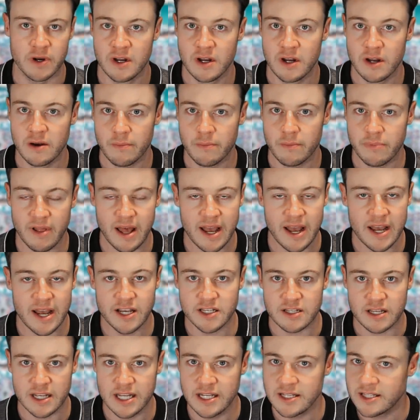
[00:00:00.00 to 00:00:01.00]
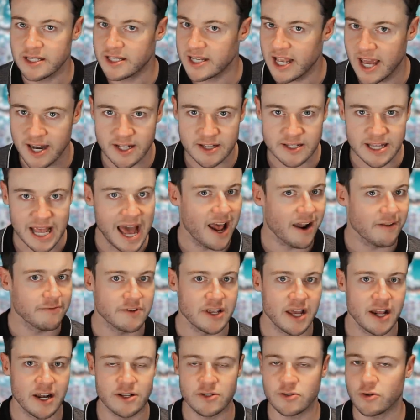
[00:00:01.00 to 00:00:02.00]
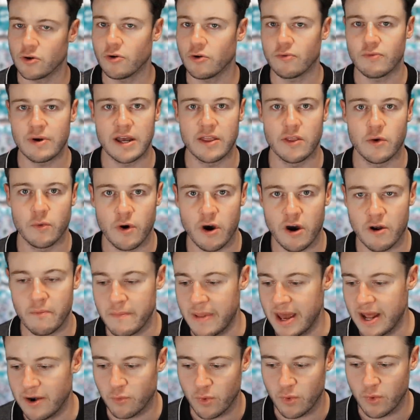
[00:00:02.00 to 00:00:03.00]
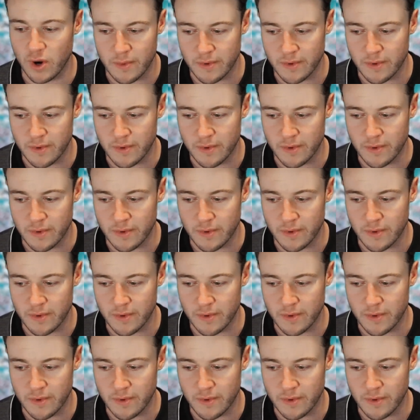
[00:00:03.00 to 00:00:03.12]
players in tennis, out of tennis, all around the world, men, women,